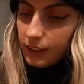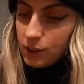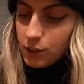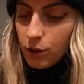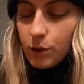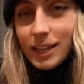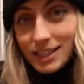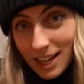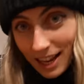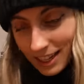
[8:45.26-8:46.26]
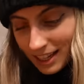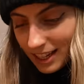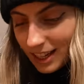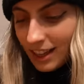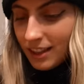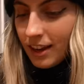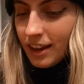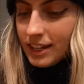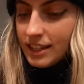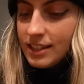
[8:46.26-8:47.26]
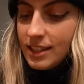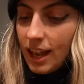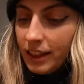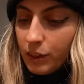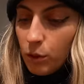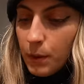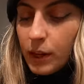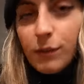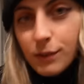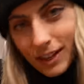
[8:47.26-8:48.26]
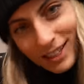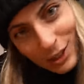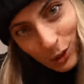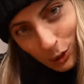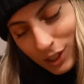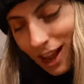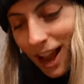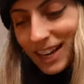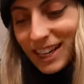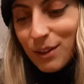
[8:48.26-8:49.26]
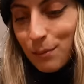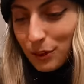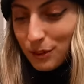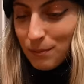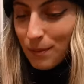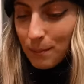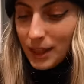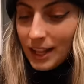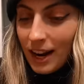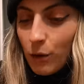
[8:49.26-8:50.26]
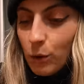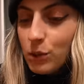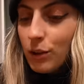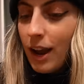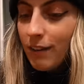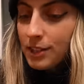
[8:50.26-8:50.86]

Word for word: So inside here, there is a little bit of sauce hiding at the bottom, but then I also have